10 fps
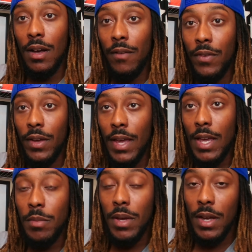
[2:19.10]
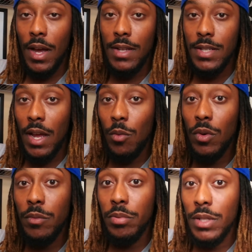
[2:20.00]
if it came in contact
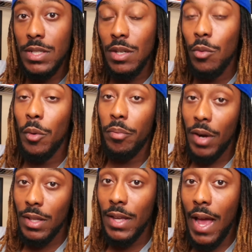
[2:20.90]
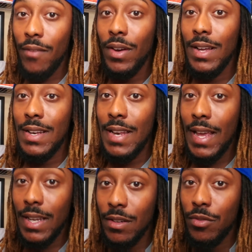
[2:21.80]
with bleach, it will probably have a
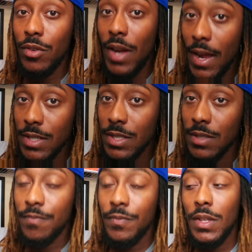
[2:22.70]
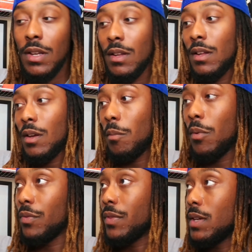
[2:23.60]
negative reaction. But
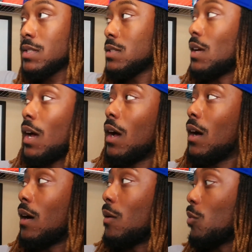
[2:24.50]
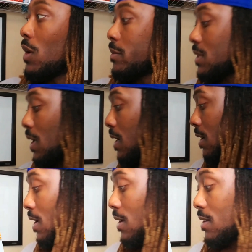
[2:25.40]
with this, what I'm saying
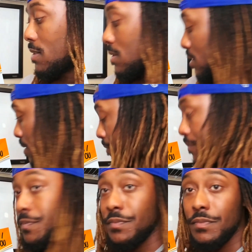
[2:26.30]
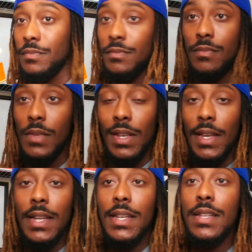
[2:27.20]
is
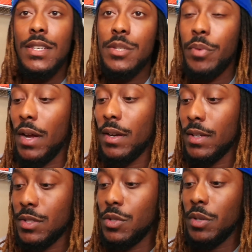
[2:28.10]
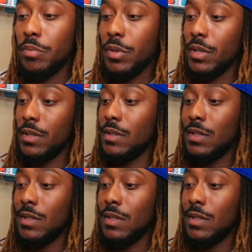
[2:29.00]
any of these products, you can put